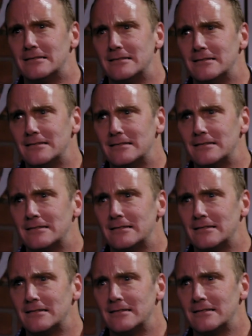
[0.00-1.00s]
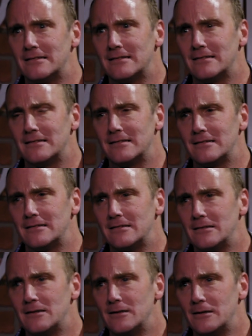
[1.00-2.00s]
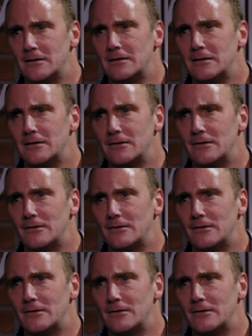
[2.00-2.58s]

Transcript: (no one is talking)